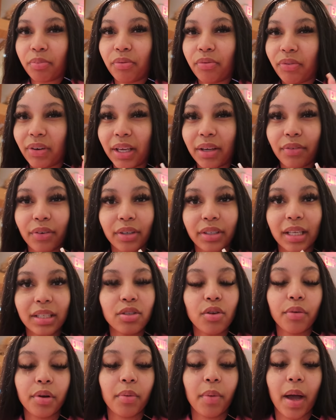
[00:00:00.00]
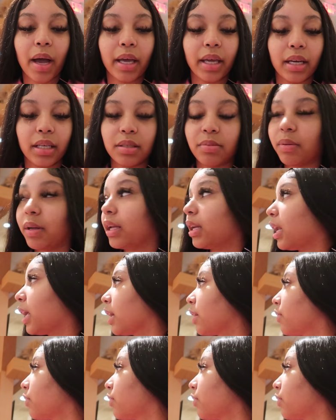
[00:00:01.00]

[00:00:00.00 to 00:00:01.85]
flavor that's the only way i can explain like